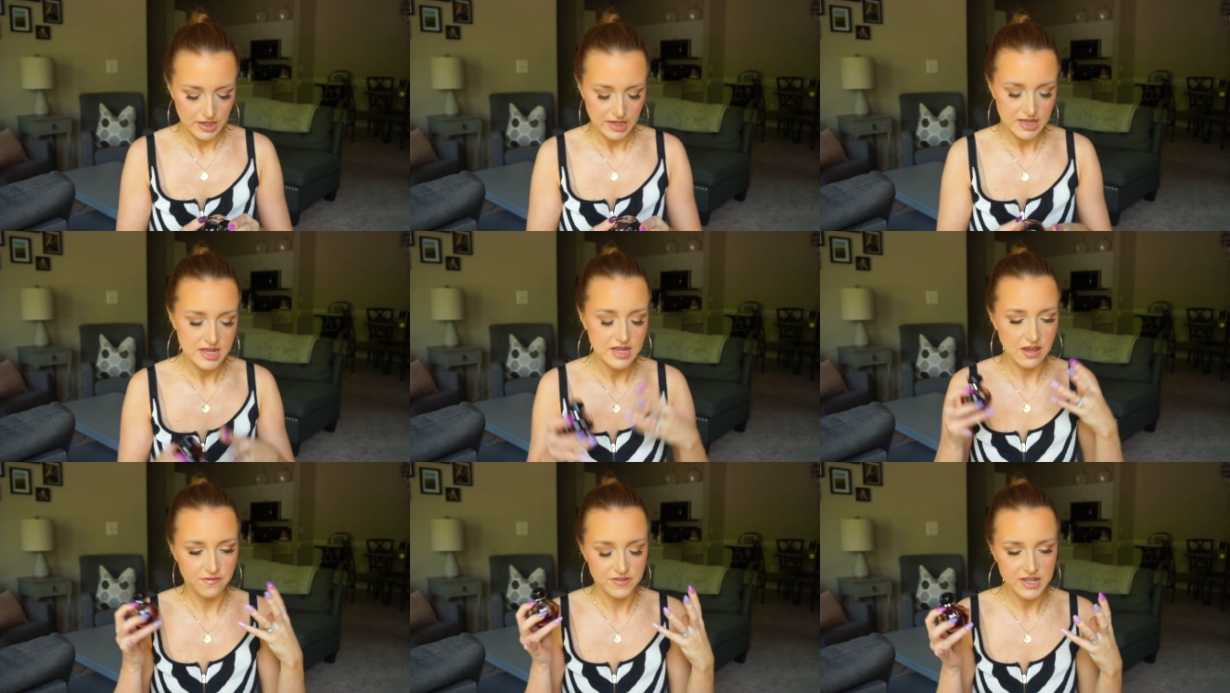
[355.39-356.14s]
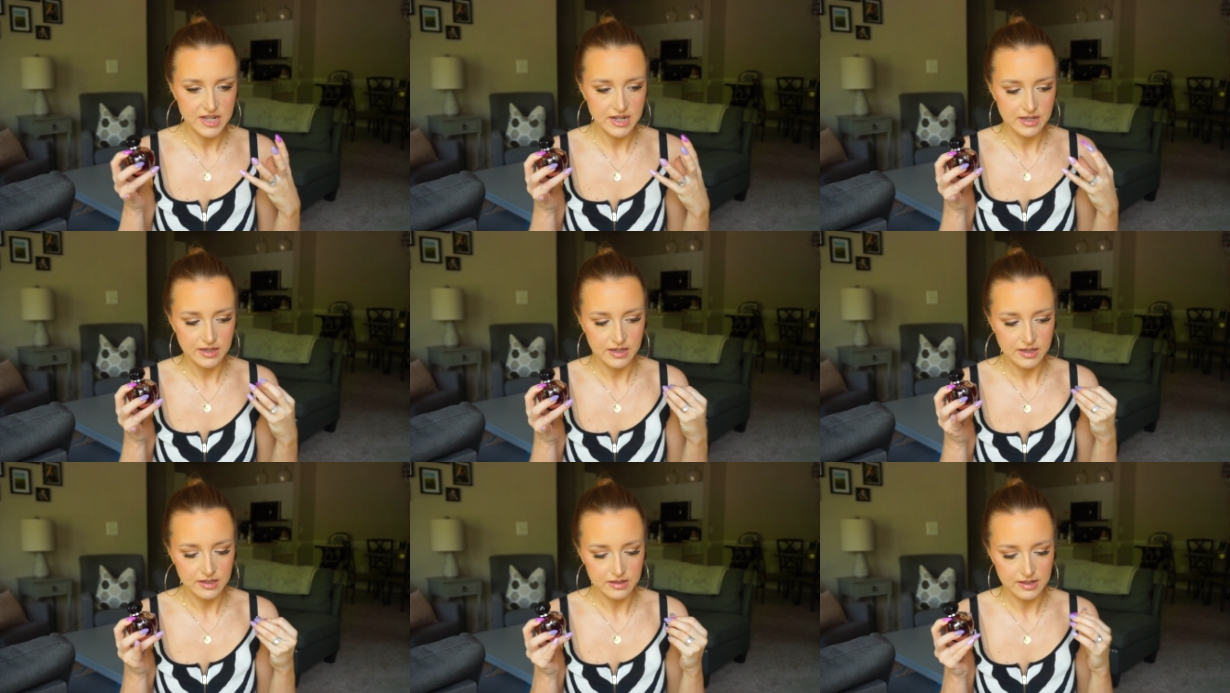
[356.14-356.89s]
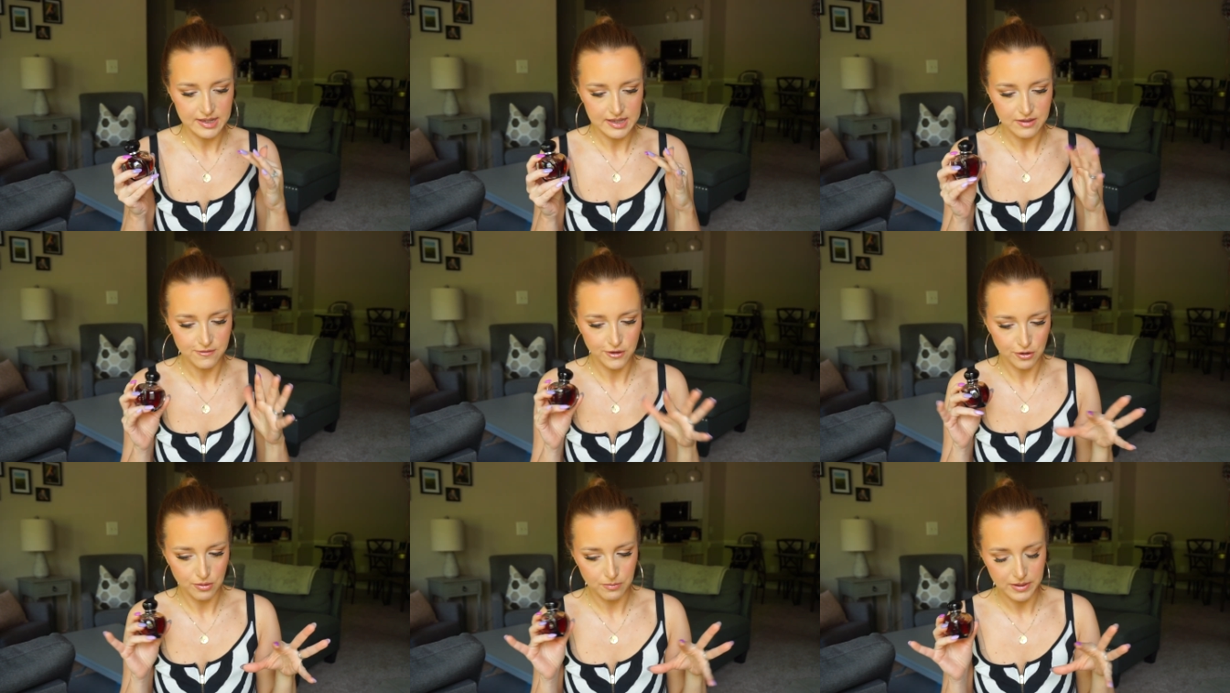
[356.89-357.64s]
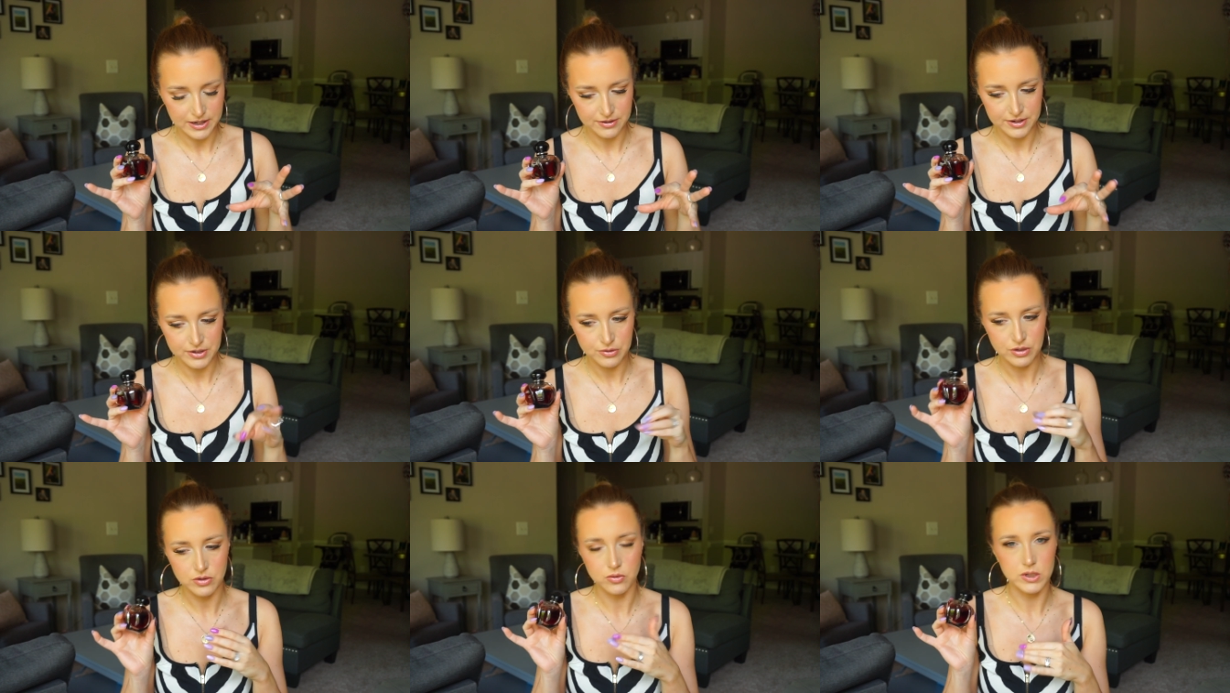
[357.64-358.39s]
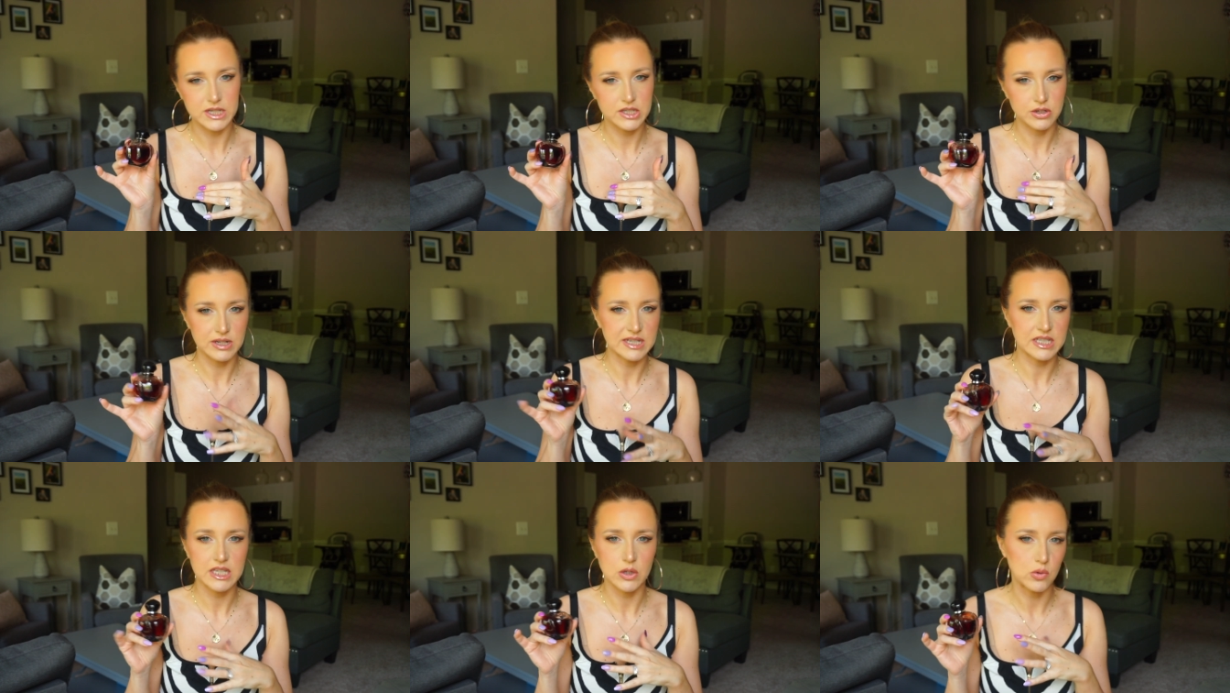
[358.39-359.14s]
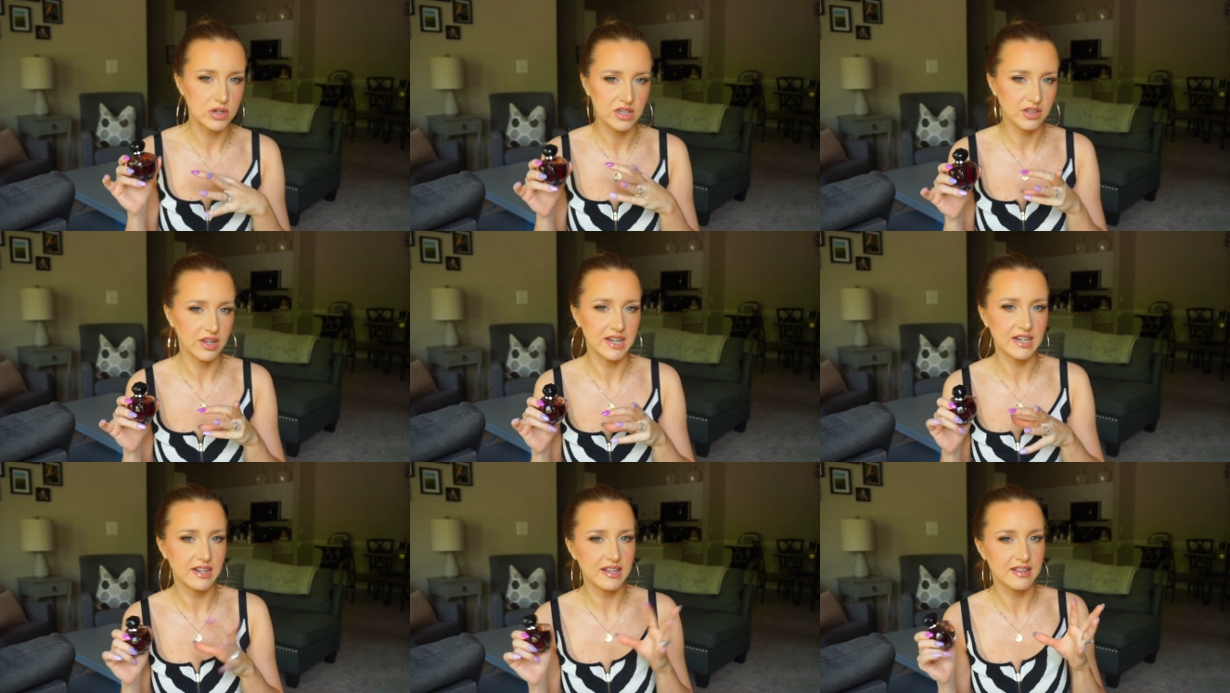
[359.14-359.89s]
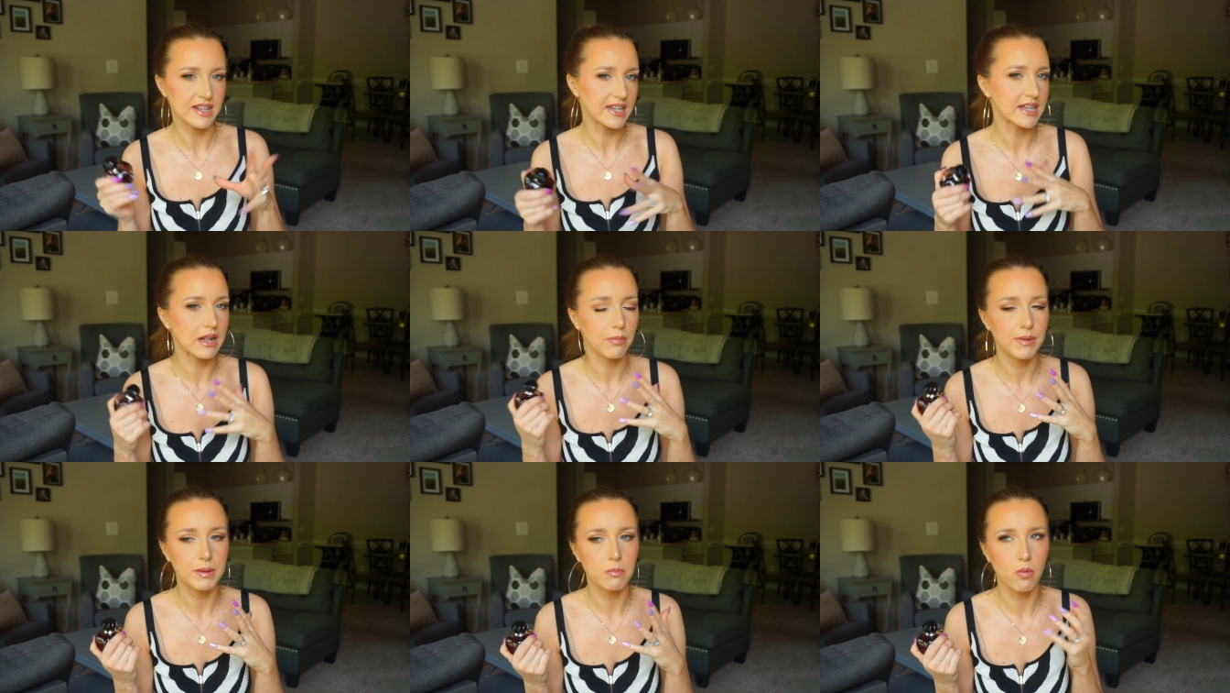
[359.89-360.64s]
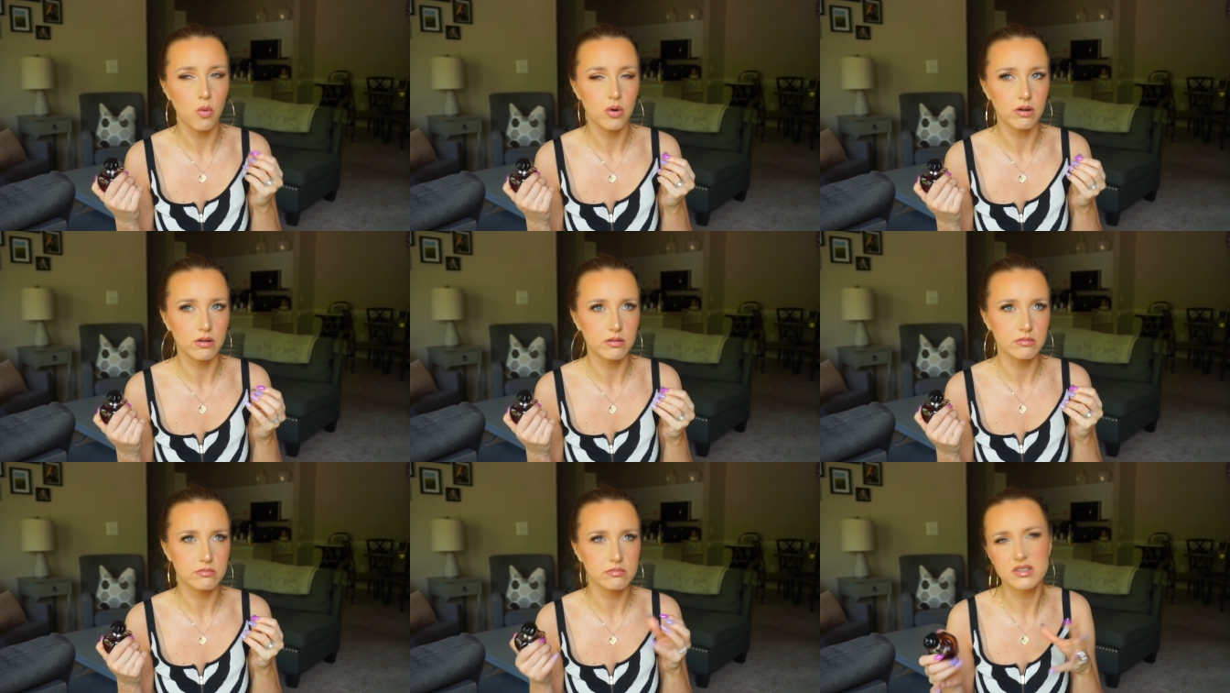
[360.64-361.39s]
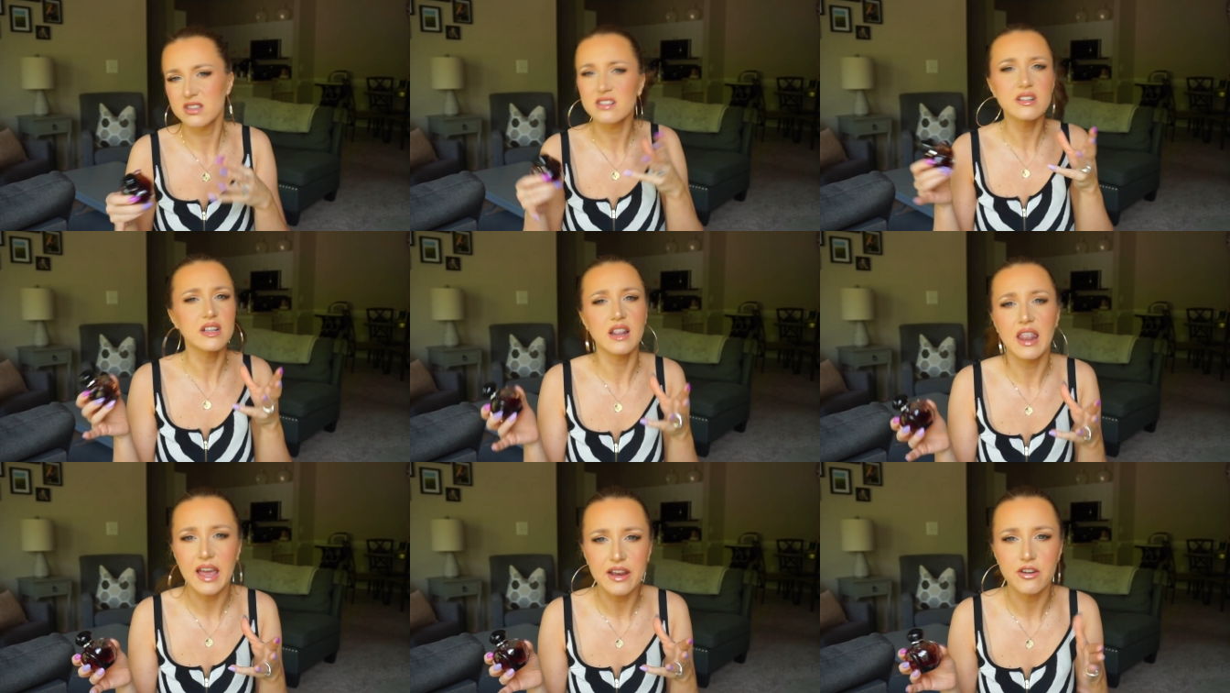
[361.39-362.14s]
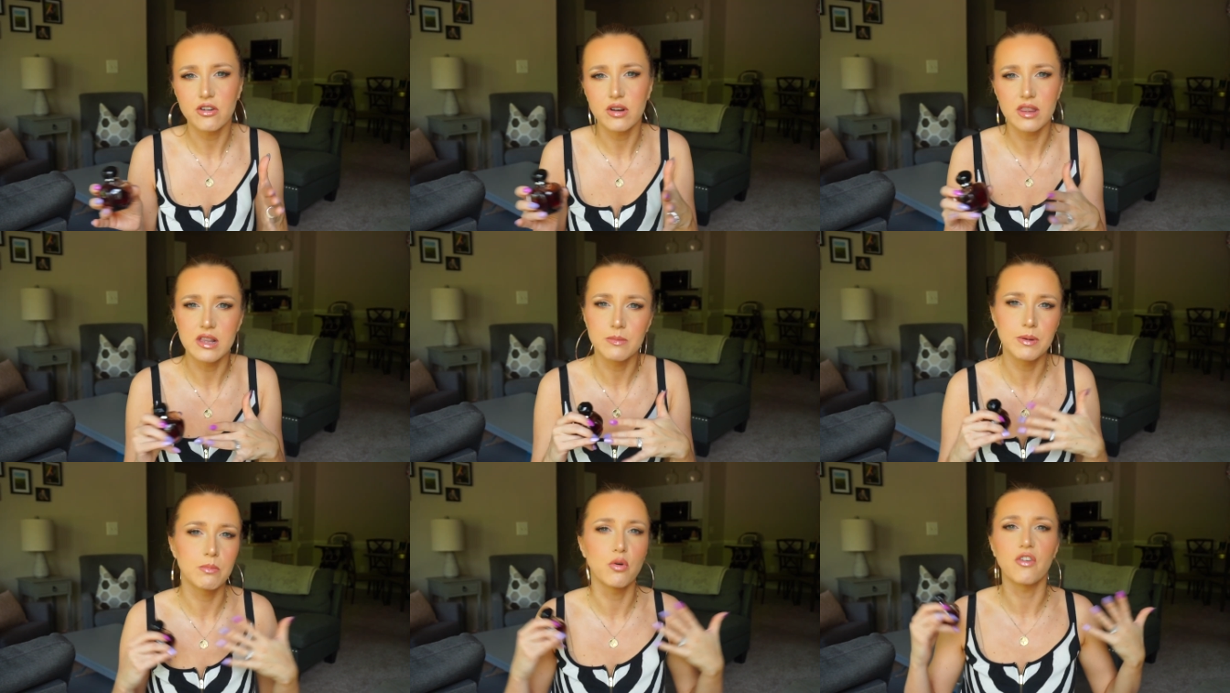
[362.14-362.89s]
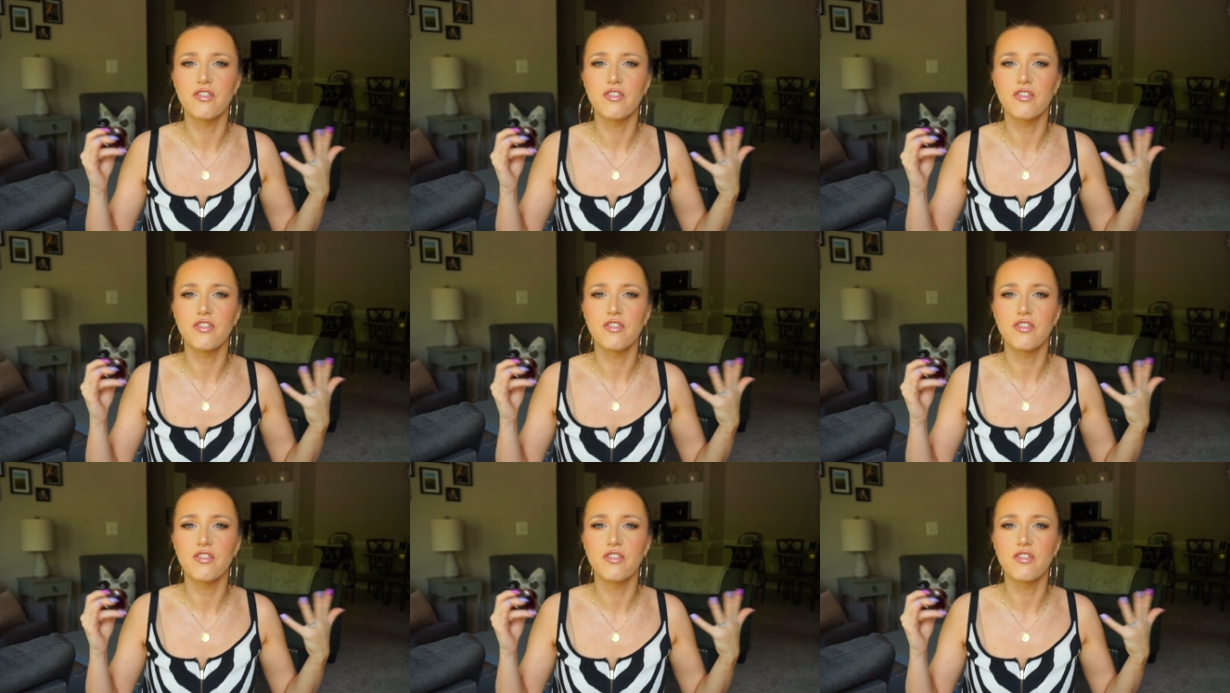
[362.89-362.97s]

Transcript: it's definitely like if you compare it to the Eau de Toilette the Eau de Toilette is a little bit more just a little lighter a little bit more